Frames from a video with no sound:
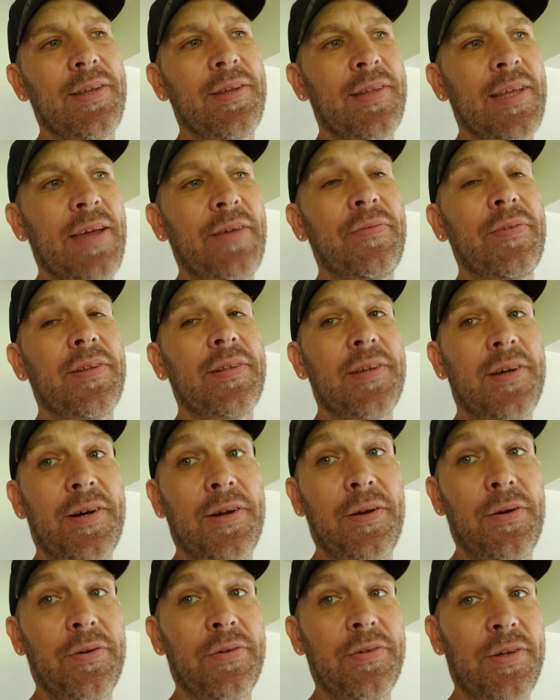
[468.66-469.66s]
having to
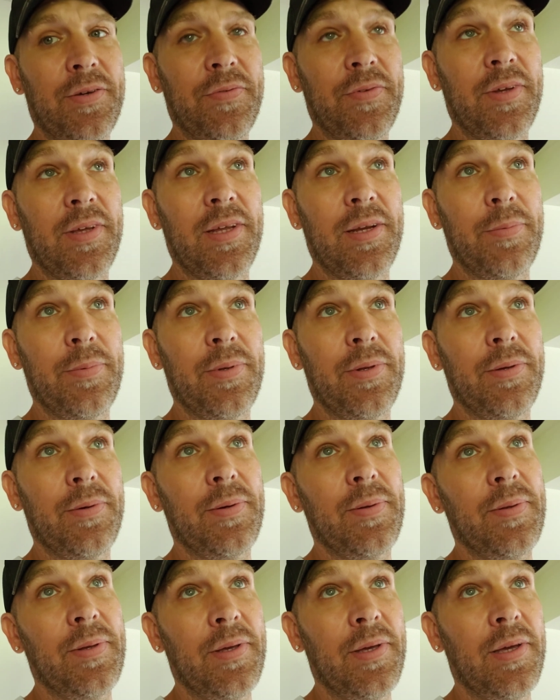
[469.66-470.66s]
talk yourself into get up and do
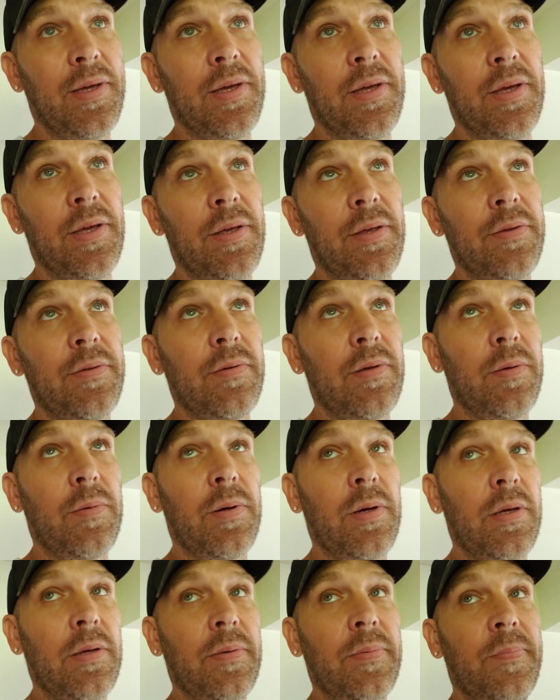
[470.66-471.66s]
it. So
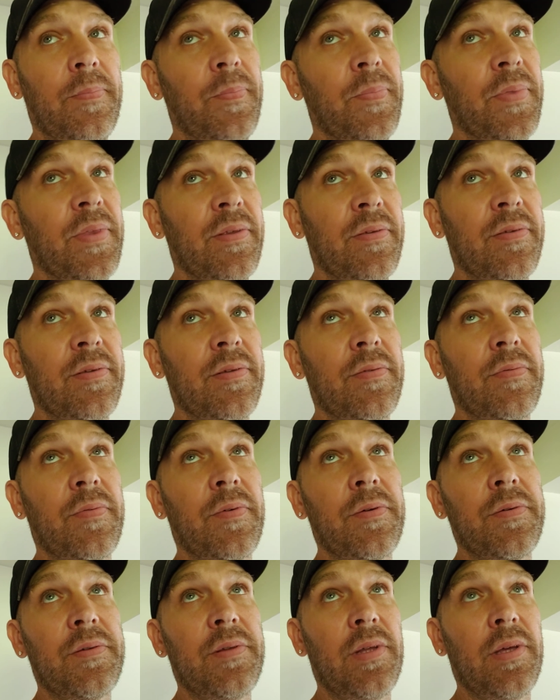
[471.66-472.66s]
anyway, this is the
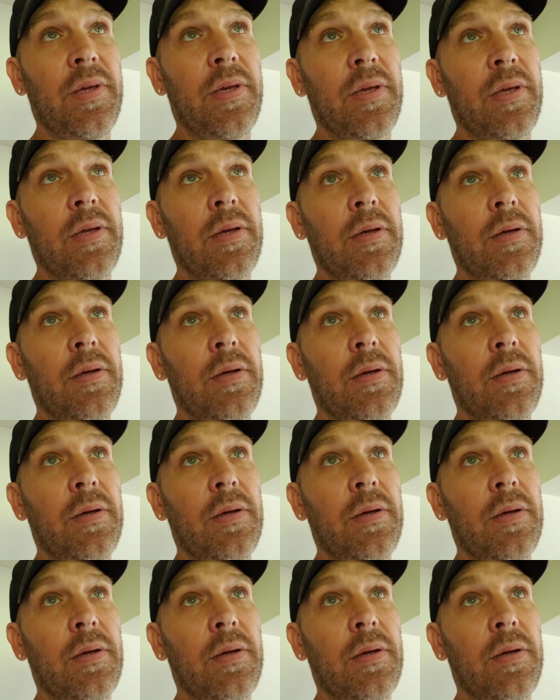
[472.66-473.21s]
first leg.